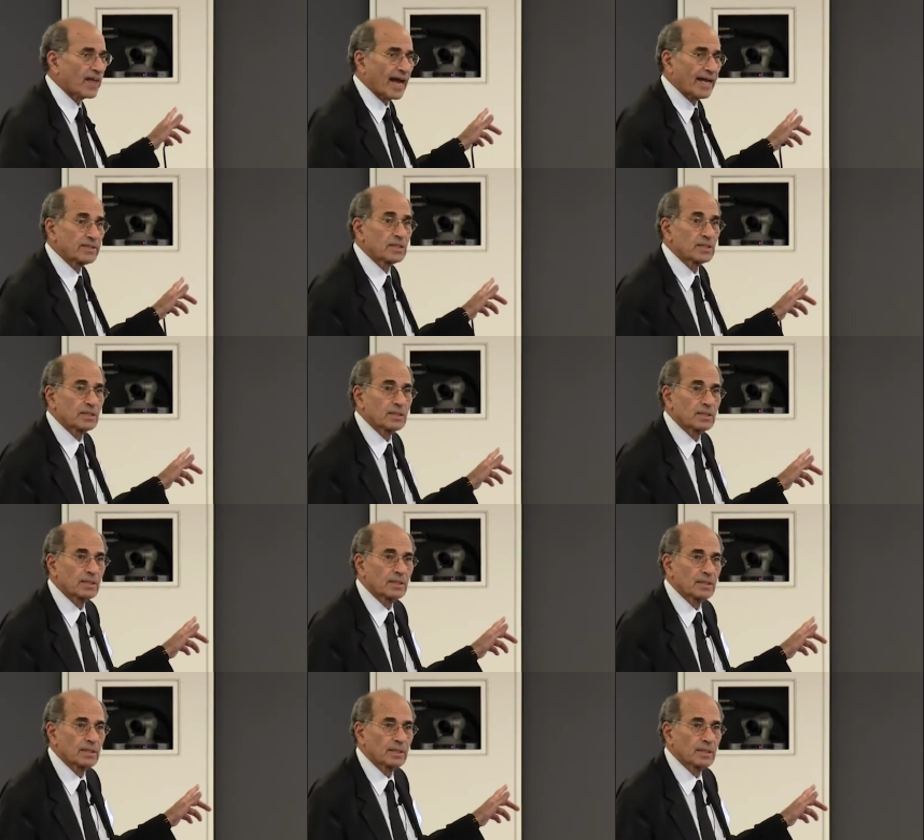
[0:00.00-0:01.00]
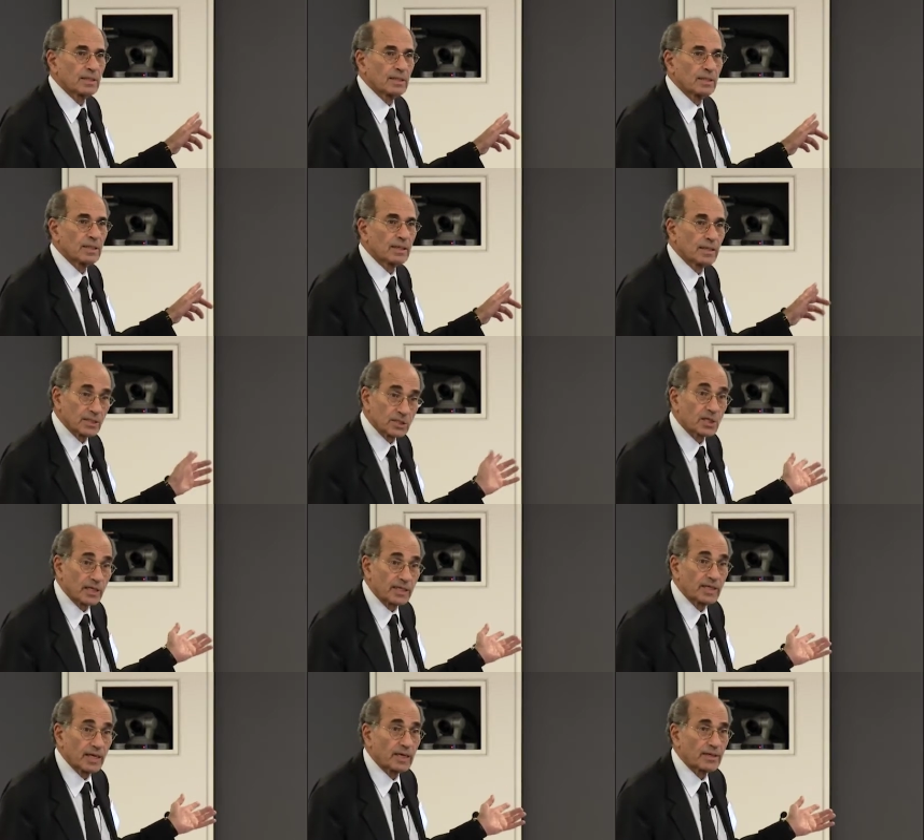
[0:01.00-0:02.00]
that is
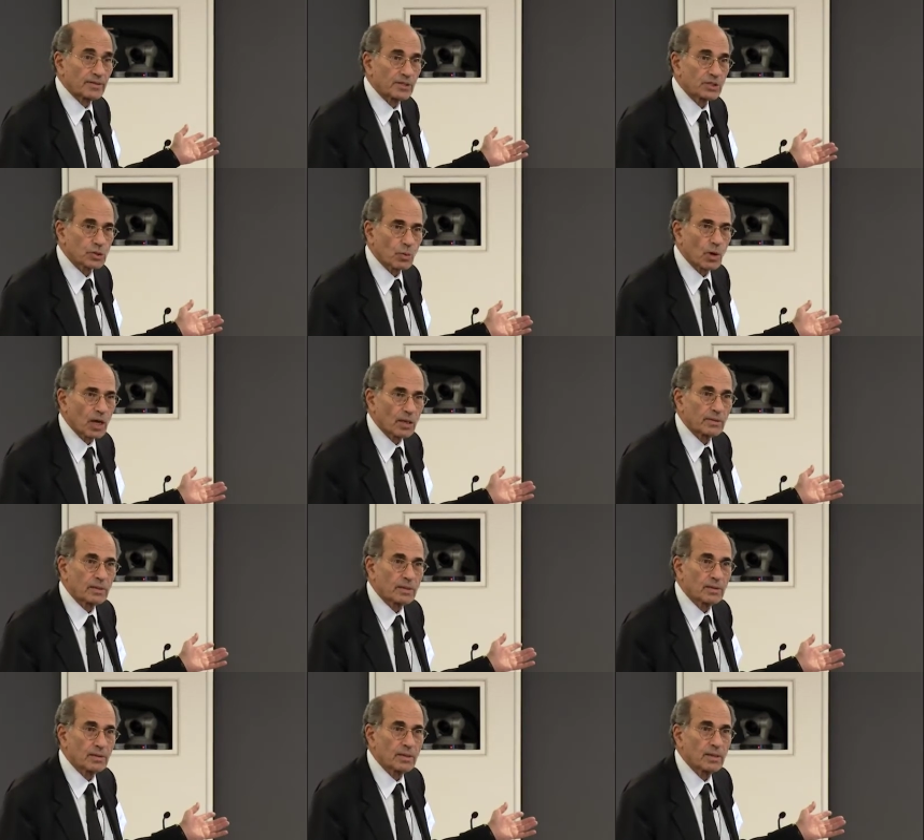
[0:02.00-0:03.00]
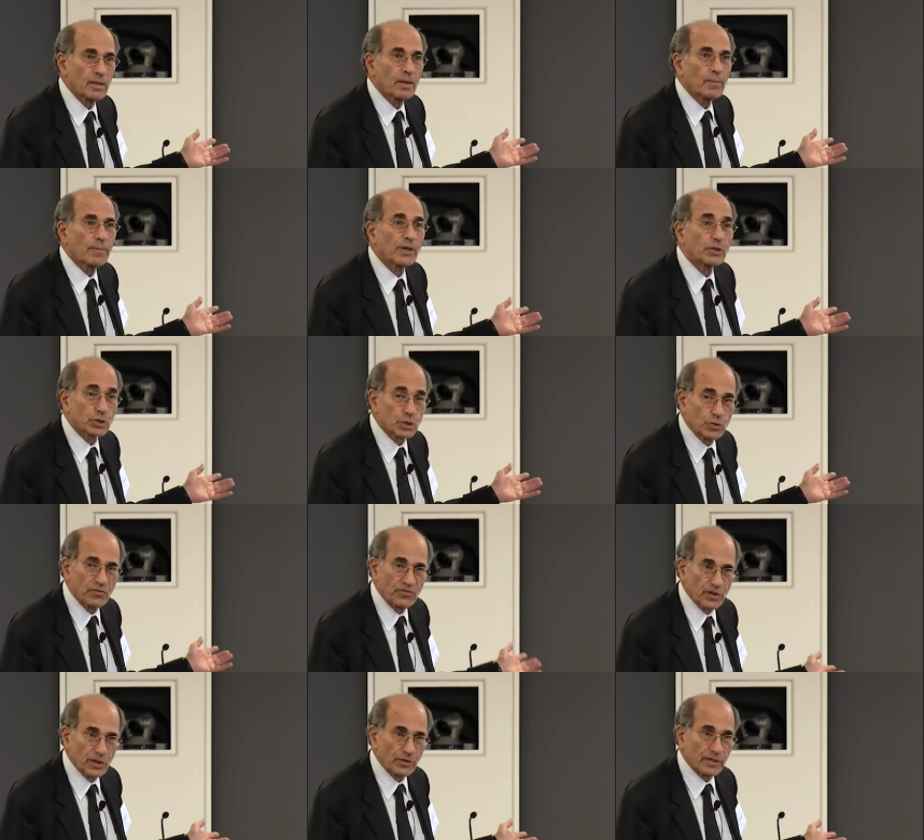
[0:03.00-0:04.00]
Leda and the swan, because
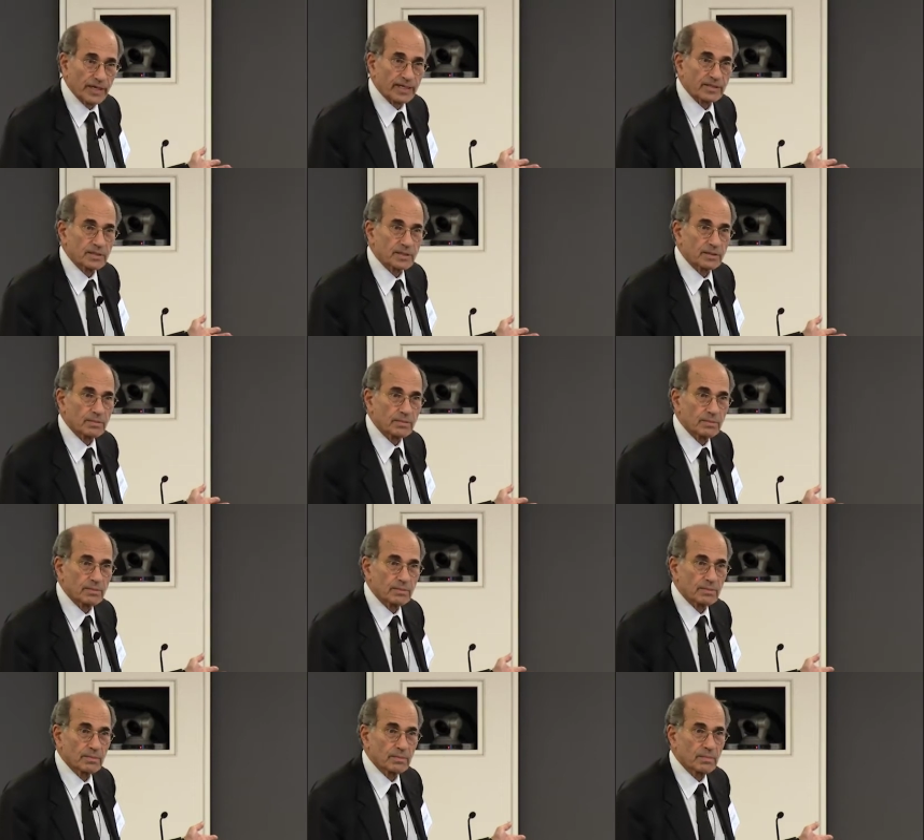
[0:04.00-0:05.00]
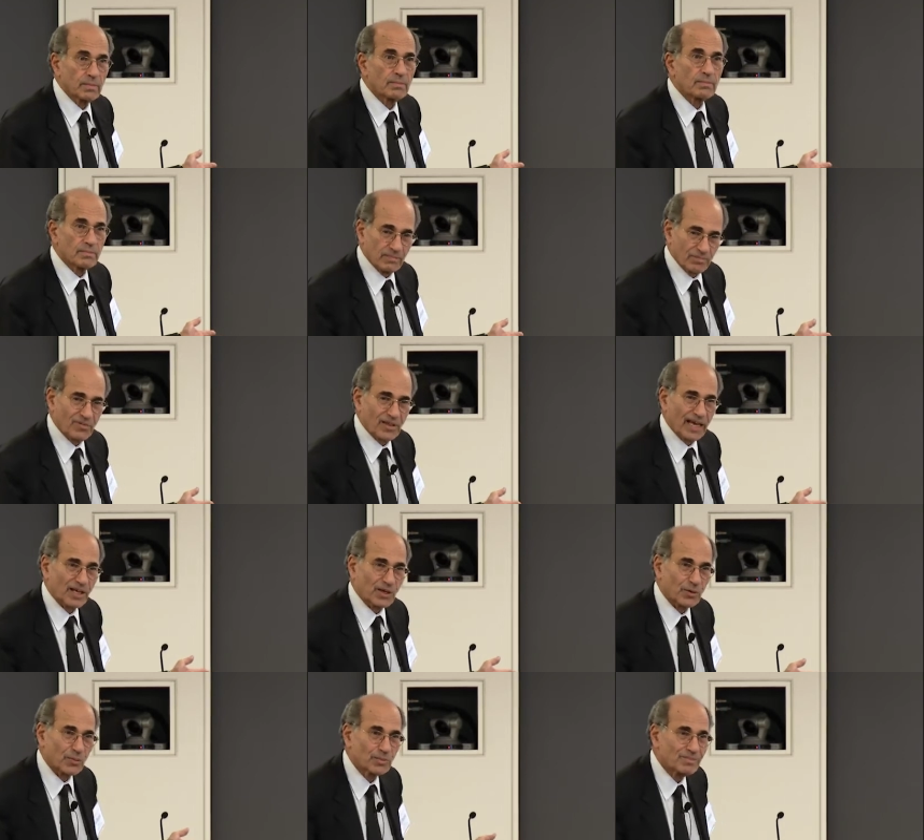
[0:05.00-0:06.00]
you've learned it.
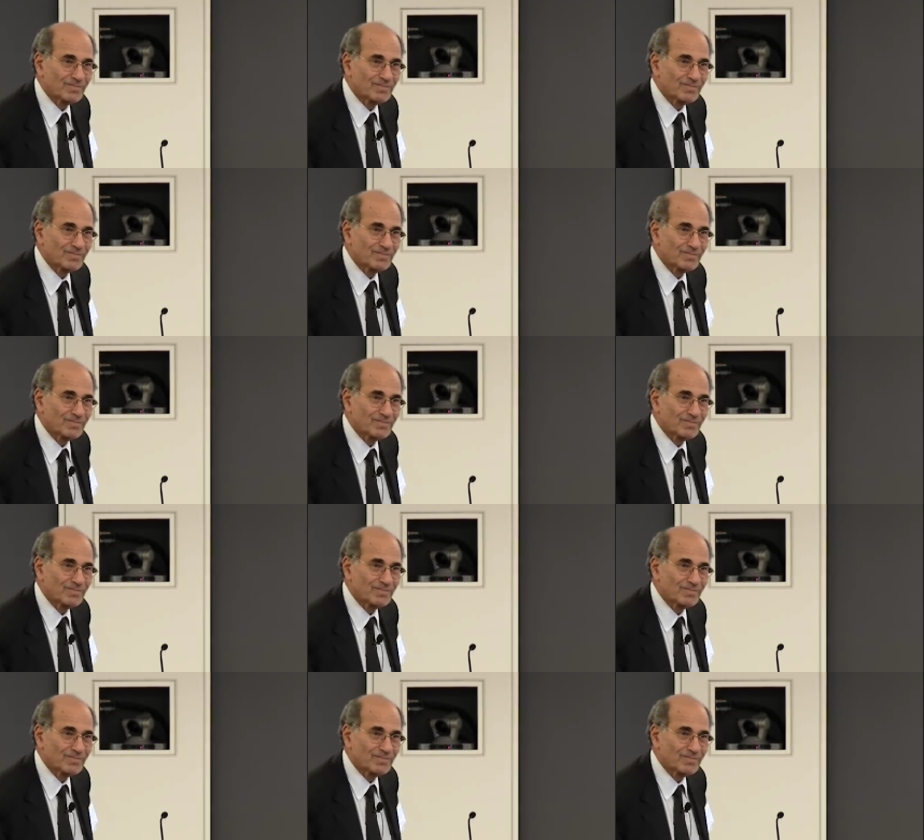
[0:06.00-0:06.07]
Thank you.